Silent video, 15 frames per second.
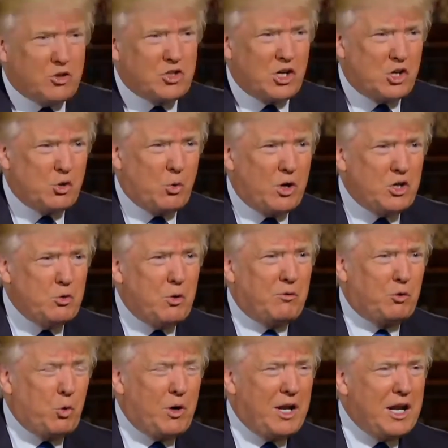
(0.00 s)
situation. We have
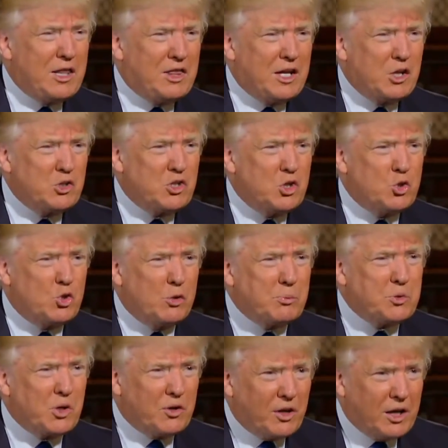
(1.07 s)
28,000
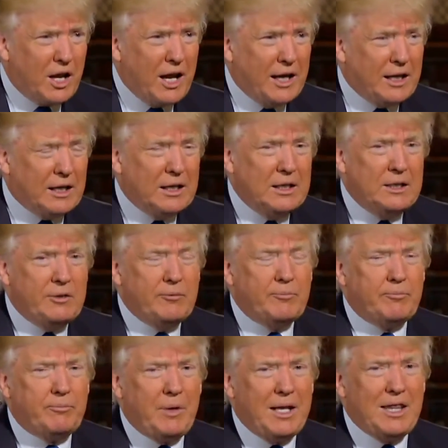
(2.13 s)
troops on the line.
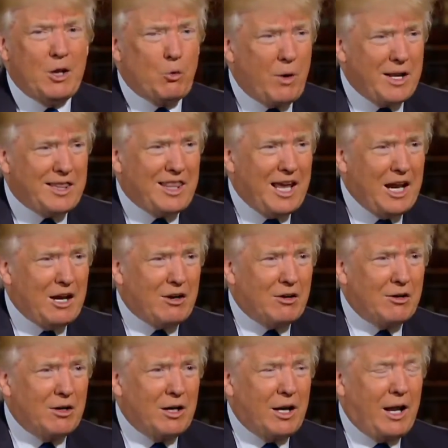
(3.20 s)
And they're right
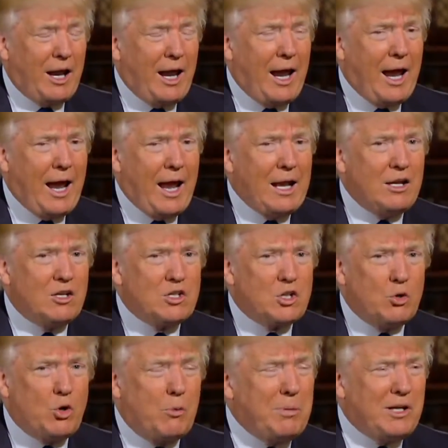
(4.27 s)
there. And
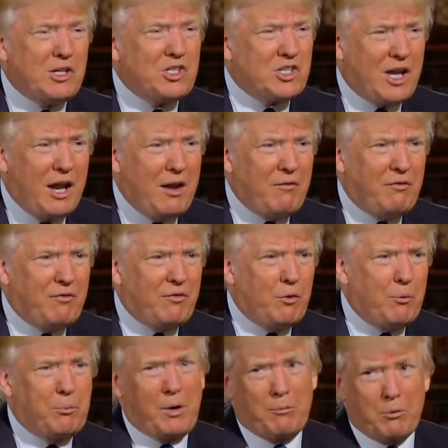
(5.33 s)
so nobody's safe. We're
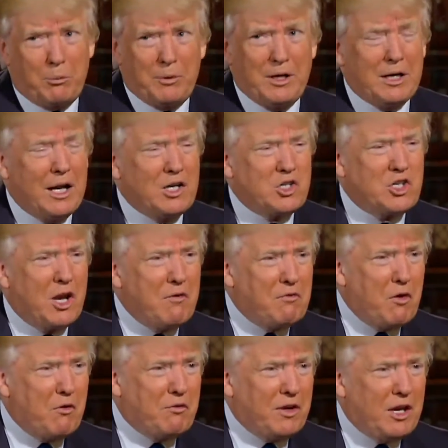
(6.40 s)
probably not safe
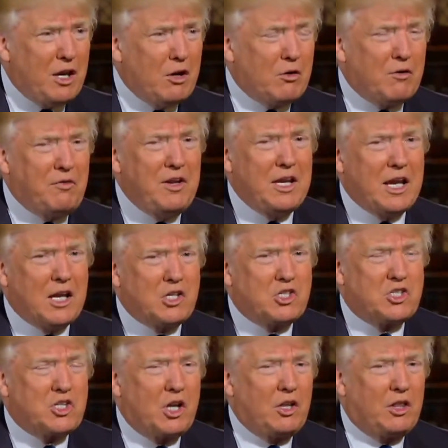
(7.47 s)
over here. If he
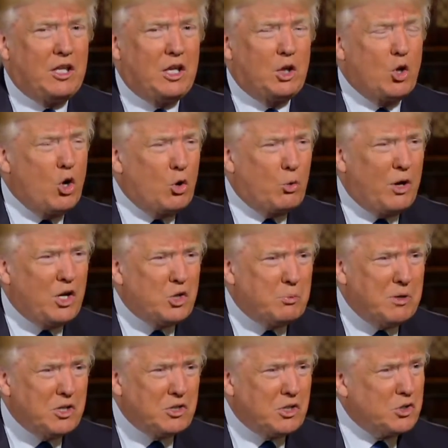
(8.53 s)
gets the long-range
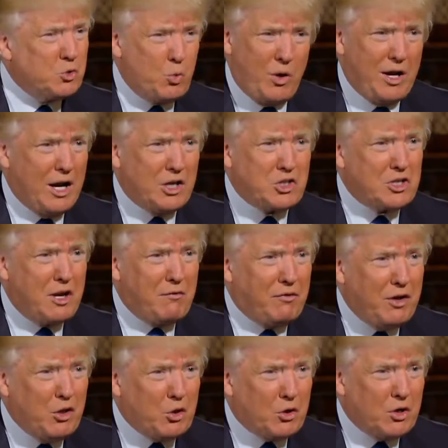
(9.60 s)
missiles, we're not safe
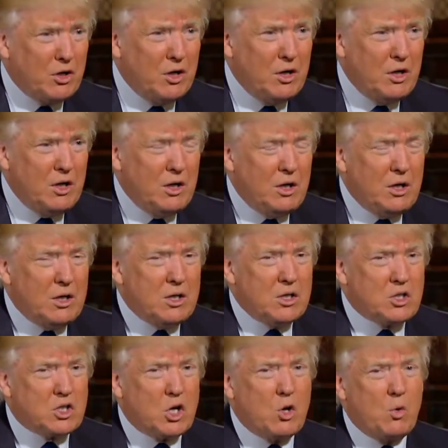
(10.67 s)
either.
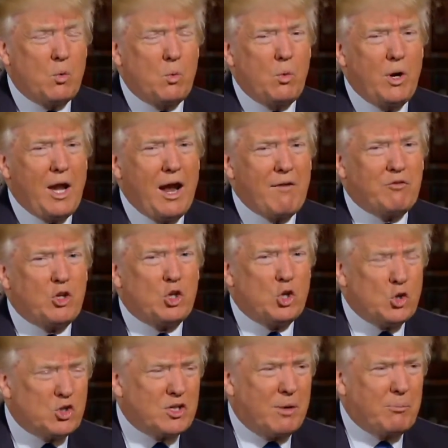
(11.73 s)
So we have to
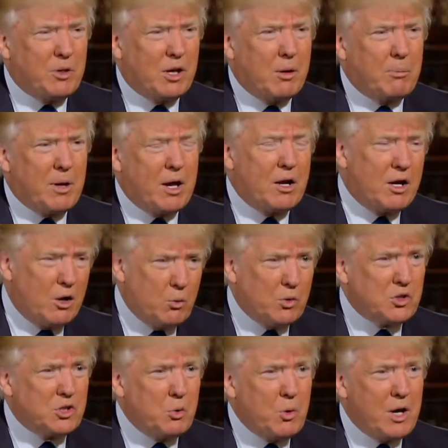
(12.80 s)
do something about it, and we'll
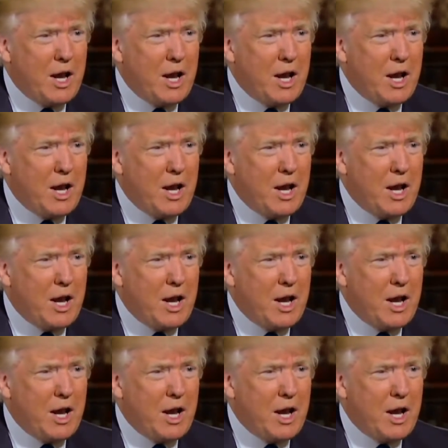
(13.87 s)
see what